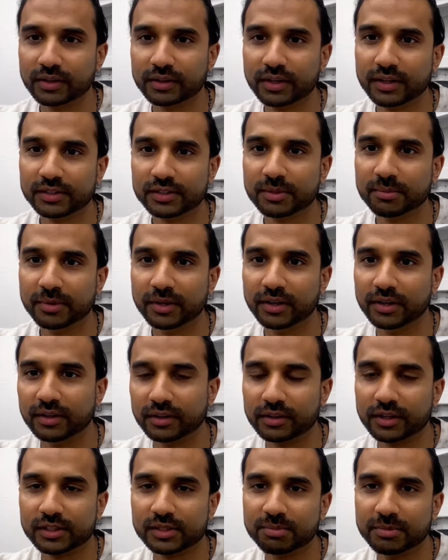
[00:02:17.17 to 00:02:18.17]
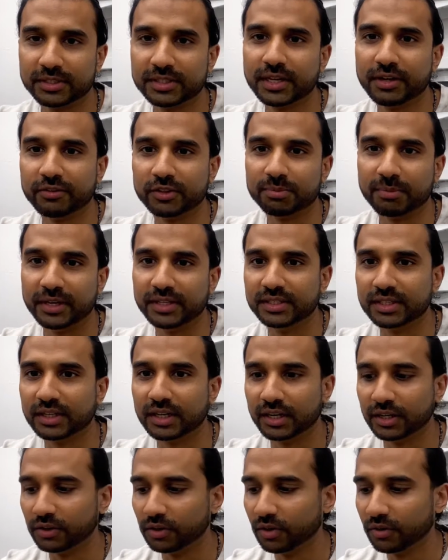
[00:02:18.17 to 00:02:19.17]
customer service,
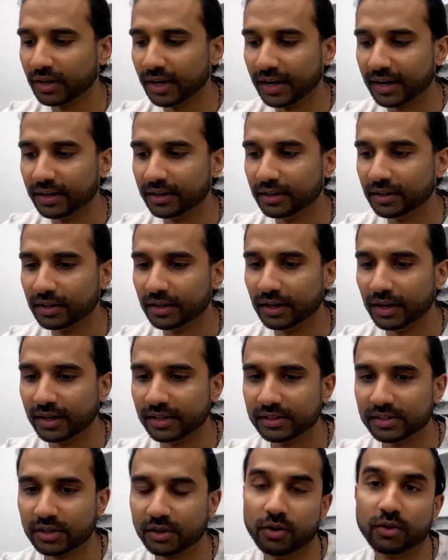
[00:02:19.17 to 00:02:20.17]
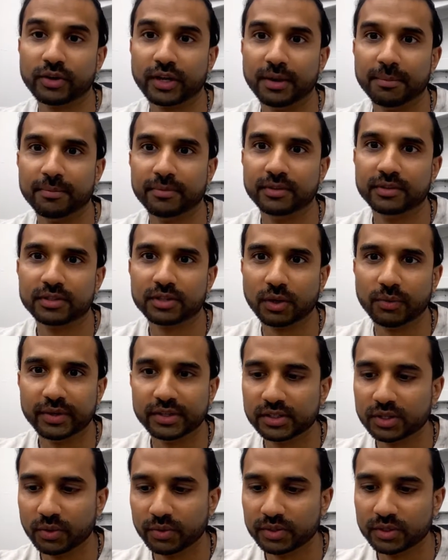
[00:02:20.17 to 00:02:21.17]
basically, you know, and say, okay,
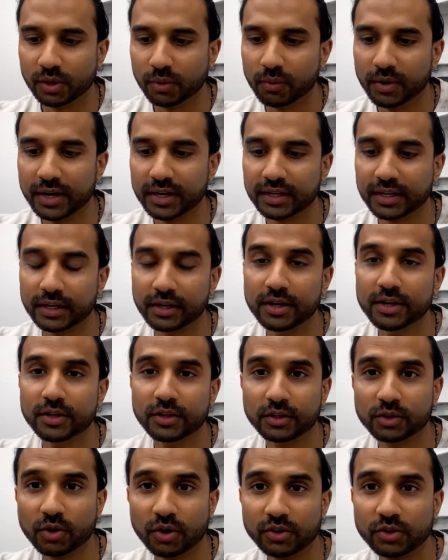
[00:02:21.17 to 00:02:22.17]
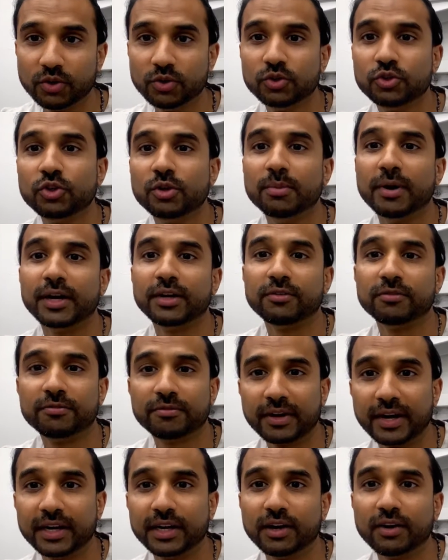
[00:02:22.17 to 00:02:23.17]
so-and-so is not working. You go on YouTube and you
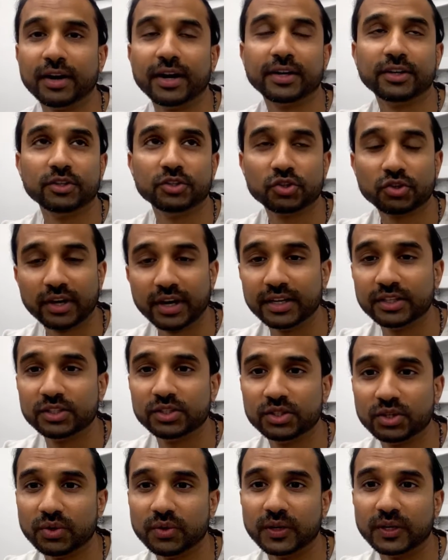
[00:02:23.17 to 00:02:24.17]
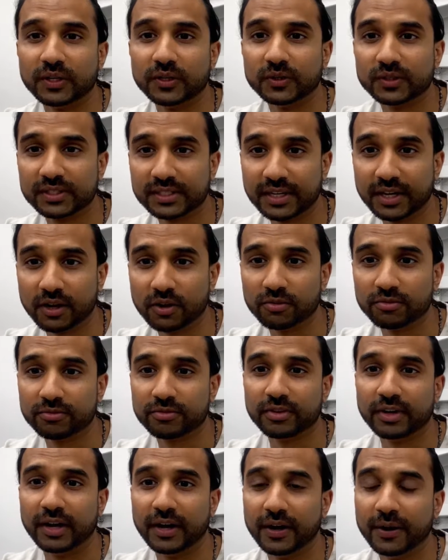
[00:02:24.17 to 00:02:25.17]
find out and you try and do it yourself.
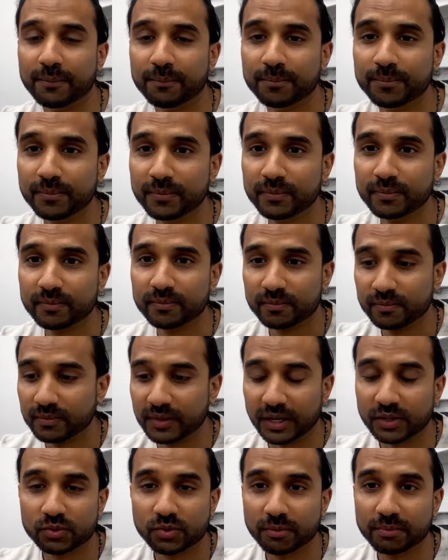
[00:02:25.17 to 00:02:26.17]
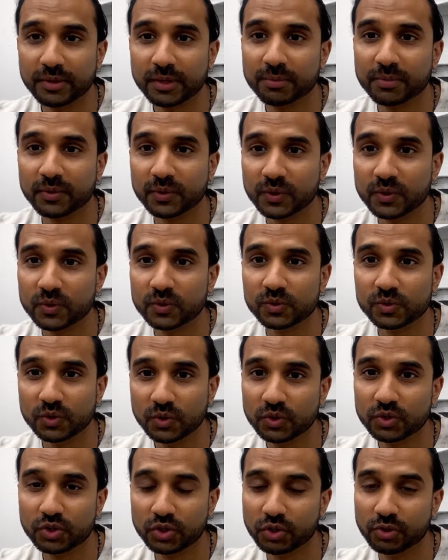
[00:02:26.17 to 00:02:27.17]
That's what people use
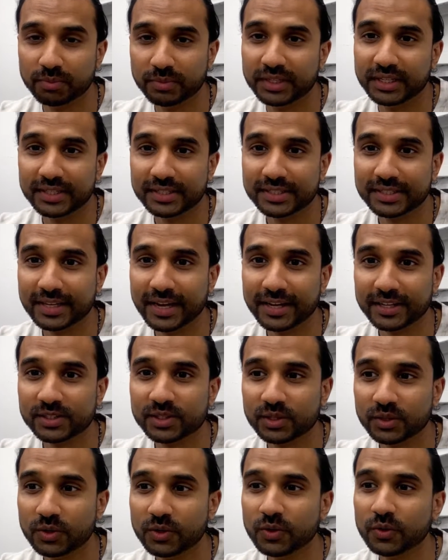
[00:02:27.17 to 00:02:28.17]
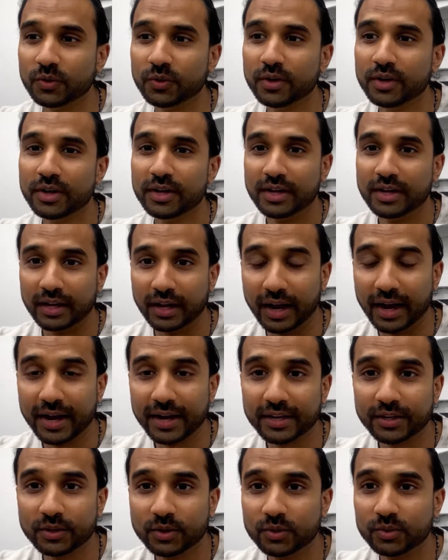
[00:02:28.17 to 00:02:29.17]
YouTube these days to do. I
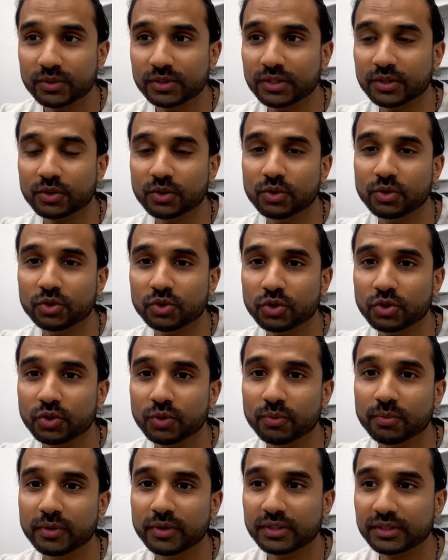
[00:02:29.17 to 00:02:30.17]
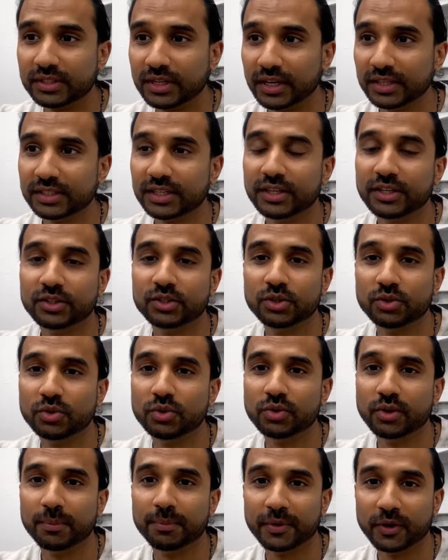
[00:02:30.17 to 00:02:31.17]
use YouTube certainly to
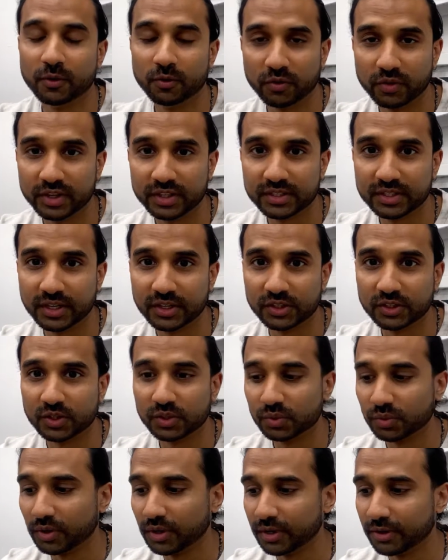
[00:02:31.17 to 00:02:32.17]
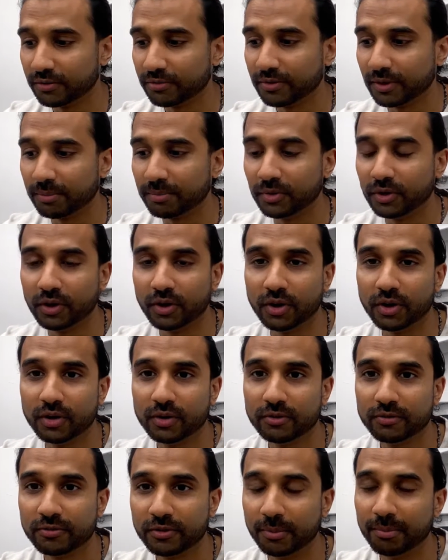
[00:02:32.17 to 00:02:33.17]
do a bit of research as well. If I'm not
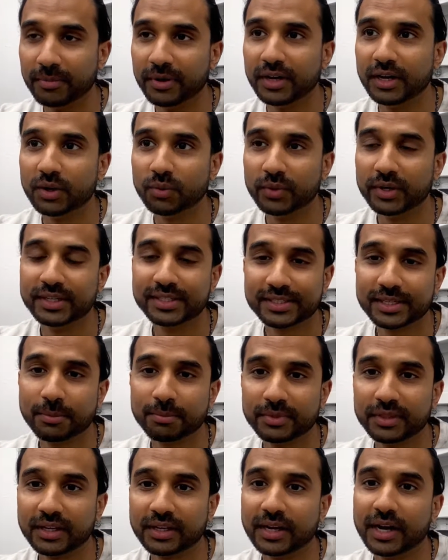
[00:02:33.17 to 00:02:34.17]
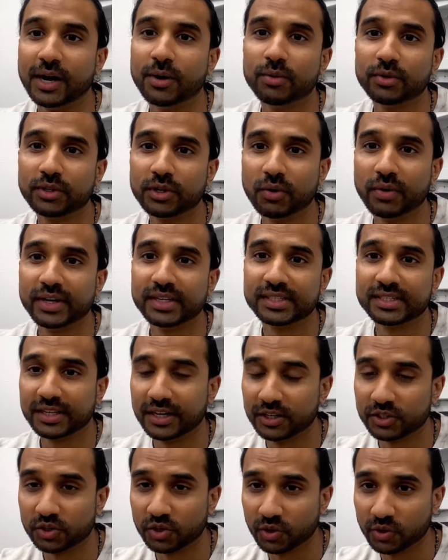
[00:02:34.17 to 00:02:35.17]
familiar with something, I would go and
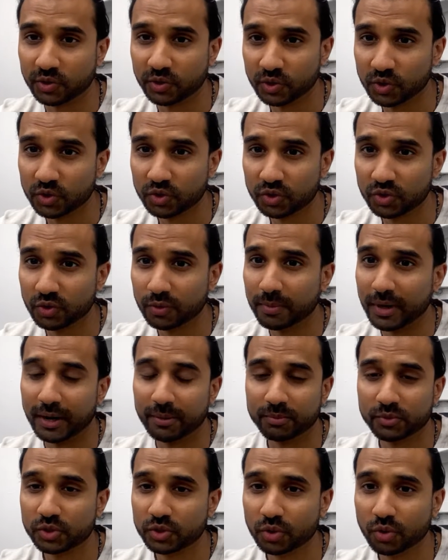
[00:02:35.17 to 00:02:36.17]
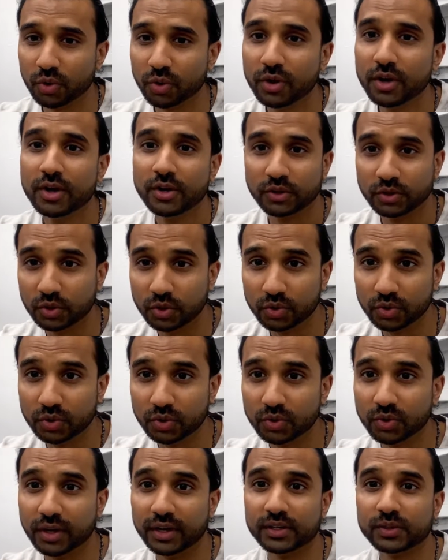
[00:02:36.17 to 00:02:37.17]
search on YouTube. I'm sure you
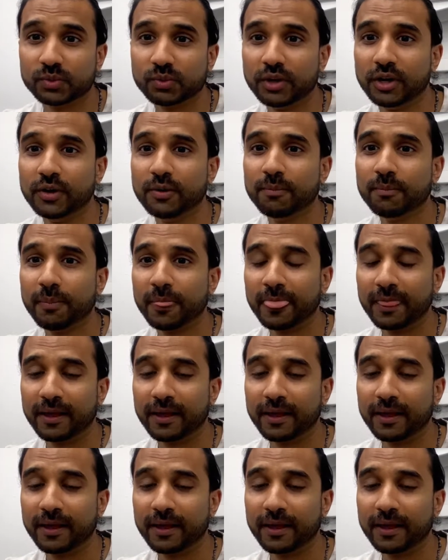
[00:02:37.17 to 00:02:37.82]
do as well.